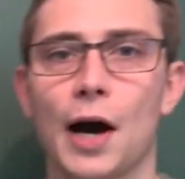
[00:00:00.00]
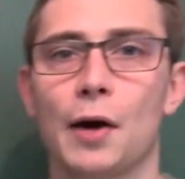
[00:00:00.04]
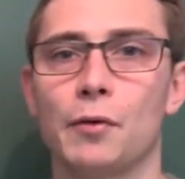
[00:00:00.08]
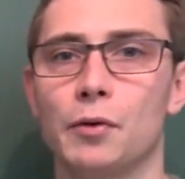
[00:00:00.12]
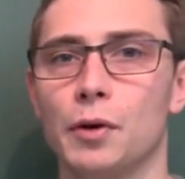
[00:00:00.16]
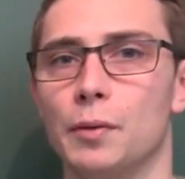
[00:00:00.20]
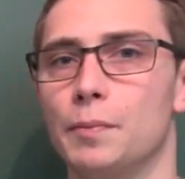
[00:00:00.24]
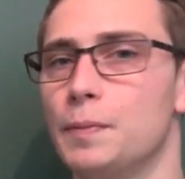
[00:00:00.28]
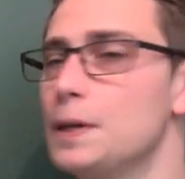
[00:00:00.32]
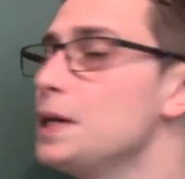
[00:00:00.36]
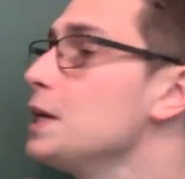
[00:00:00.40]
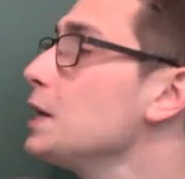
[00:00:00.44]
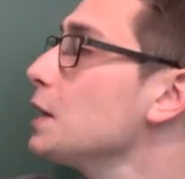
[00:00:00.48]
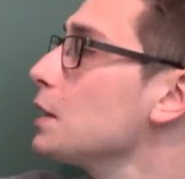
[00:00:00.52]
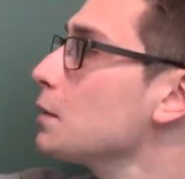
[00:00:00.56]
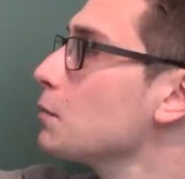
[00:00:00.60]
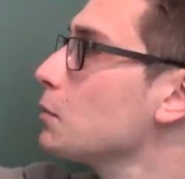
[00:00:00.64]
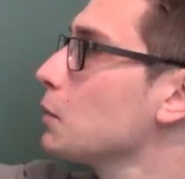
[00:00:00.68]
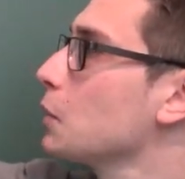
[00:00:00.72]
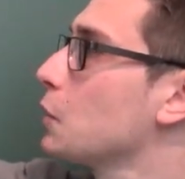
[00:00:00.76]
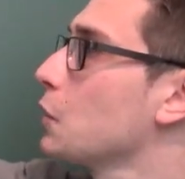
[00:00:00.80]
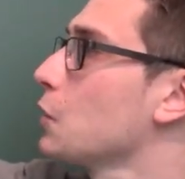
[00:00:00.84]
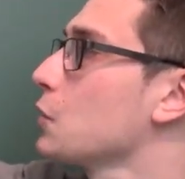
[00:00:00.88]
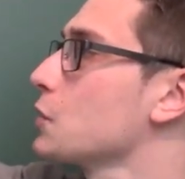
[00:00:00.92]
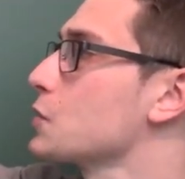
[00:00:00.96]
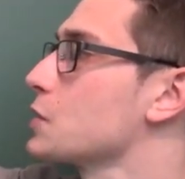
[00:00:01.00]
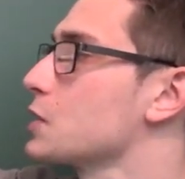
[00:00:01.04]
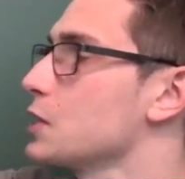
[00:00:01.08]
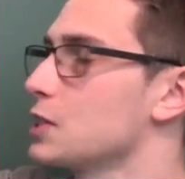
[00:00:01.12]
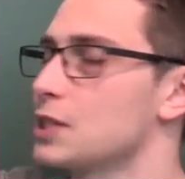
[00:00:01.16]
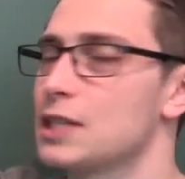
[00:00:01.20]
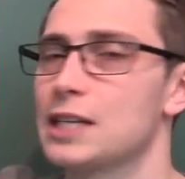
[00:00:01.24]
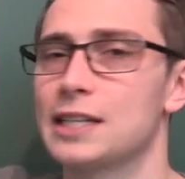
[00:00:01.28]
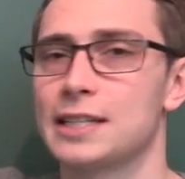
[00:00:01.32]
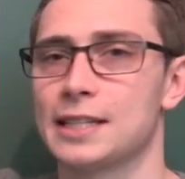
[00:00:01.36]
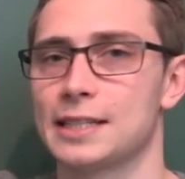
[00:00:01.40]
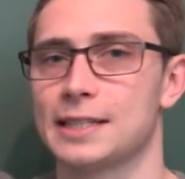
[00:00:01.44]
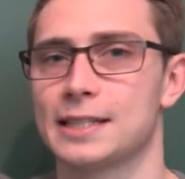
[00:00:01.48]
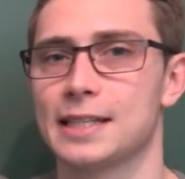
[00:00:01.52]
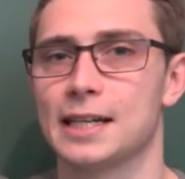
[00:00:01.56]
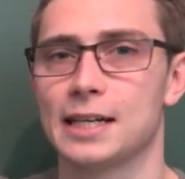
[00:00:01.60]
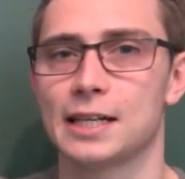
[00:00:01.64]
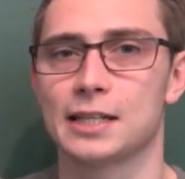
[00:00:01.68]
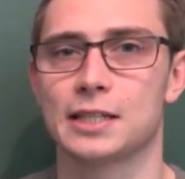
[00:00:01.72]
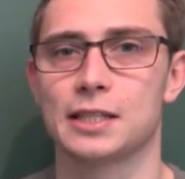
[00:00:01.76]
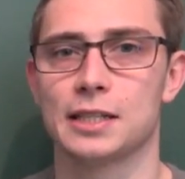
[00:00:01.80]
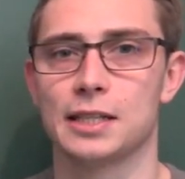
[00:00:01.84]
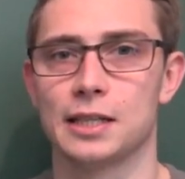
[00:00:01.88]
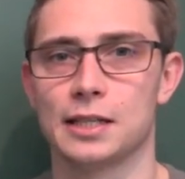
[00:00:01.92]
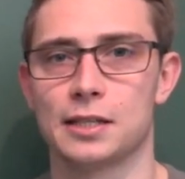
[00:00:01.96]
are repeating because the dot dot
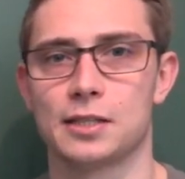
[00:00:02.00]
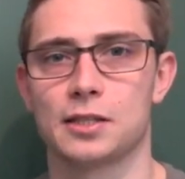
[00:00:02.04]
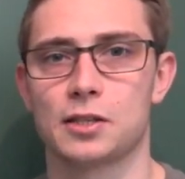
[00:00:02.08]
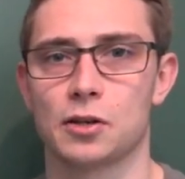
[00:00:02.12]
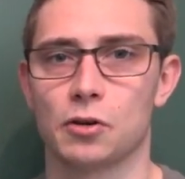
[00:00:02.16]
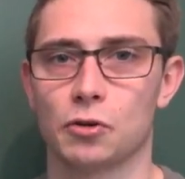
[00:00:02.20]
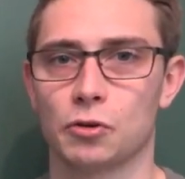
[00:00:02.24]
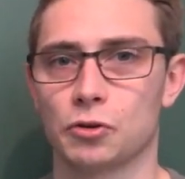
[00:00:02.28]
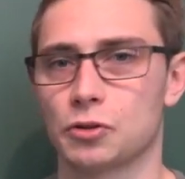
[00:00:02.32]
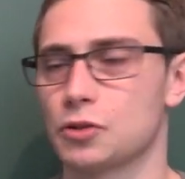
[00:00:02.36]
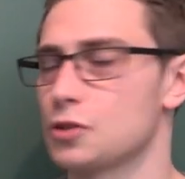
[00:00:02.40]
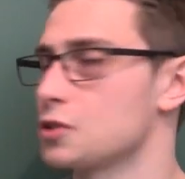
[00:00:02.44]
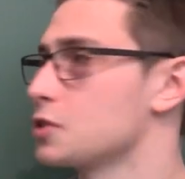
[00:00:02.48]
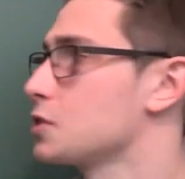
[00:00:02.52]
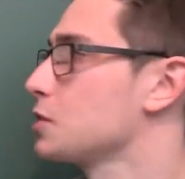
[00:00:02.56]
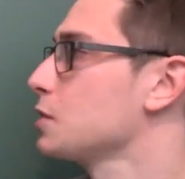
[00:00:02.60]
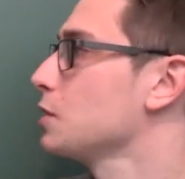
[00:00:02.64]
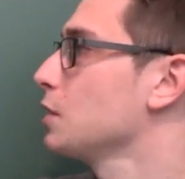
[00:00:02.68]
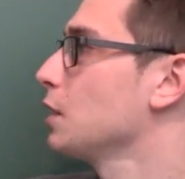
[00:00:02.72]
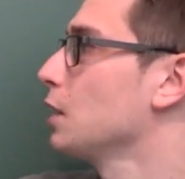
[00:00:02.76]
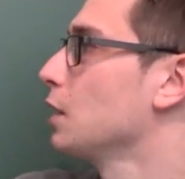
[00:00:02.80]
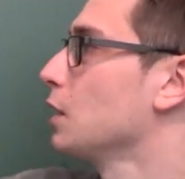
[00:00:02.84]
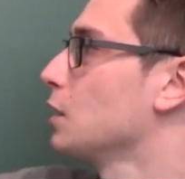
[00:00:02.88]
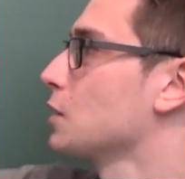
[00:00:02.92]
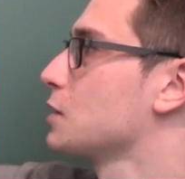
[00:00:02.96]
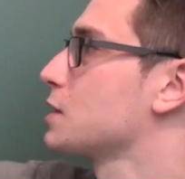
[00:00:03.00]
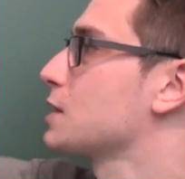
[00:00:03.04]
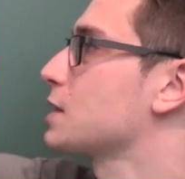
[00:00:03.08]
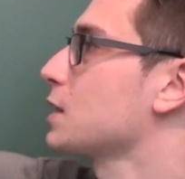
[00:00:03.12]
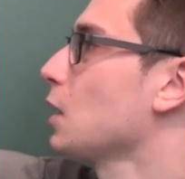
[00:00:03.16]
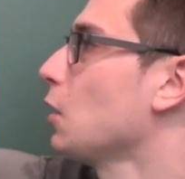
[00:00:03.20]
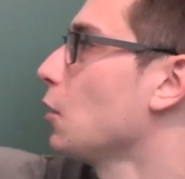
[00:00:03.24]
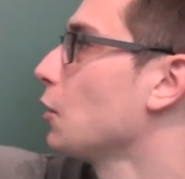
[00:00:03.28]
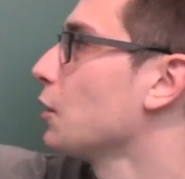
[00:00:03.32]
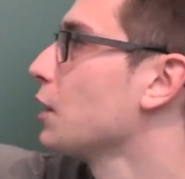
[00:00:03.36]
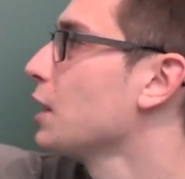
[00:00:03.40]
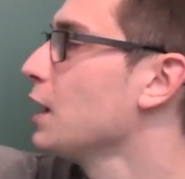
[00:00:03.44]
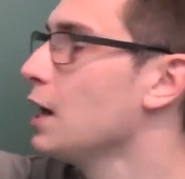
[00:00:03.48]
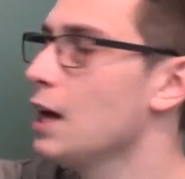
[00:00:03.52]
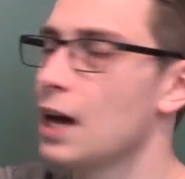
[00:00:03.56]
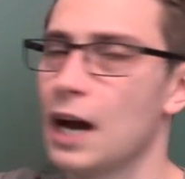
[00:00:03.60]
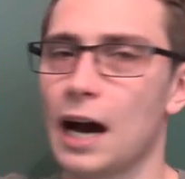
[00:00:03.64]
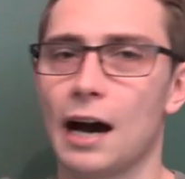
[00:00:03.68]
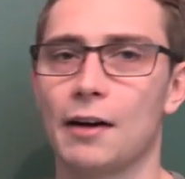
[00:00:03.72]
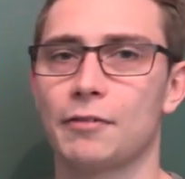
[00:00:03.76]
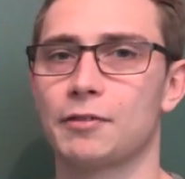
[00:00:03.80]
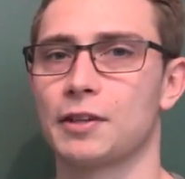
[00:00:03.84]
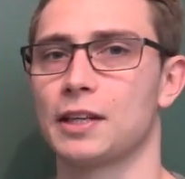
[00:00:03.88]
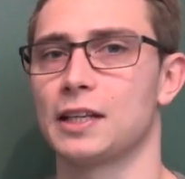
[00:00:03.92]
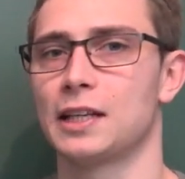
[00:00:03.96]
dot is going to uh, start
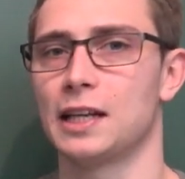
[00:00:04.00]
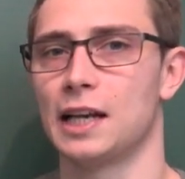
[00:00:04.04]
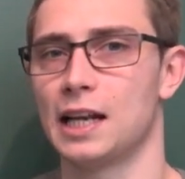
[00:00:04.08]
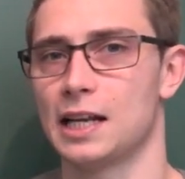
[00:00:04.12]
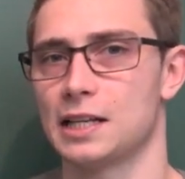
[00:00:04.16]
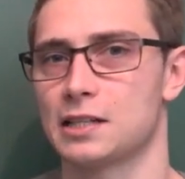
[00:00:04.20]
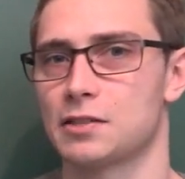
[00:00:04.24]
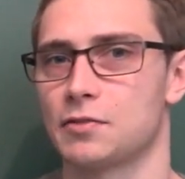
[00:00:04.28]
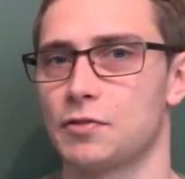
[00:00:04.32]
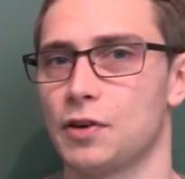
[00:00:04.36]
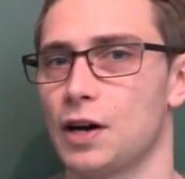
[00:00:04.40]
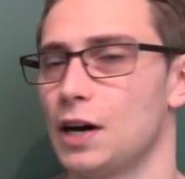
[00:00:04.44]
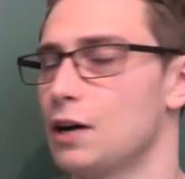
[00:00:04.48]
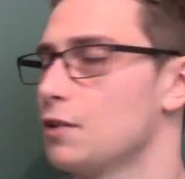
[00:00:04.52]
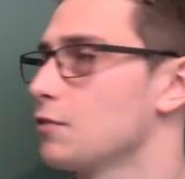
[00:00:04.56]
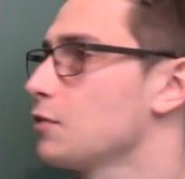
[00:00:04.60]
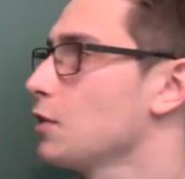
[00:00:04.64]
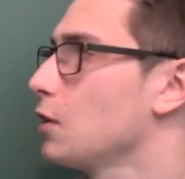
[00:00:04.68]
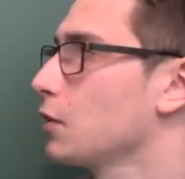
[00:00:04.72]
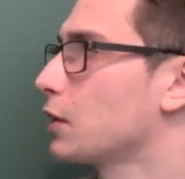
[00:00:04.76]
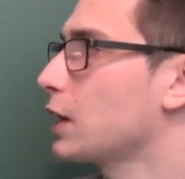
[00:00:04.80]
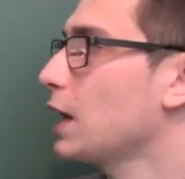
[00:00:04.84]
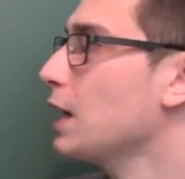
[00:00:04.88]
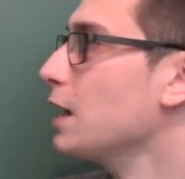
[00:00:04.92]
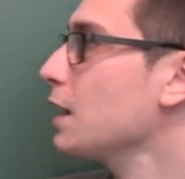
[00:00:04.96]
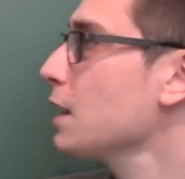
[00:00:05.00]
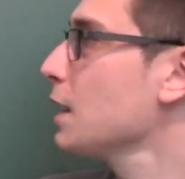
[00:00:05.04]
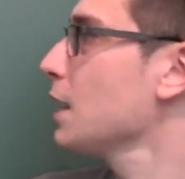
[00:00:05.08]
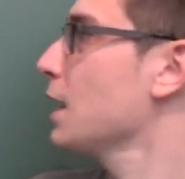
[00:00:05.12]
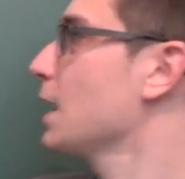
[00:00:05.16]
after the last five, okay?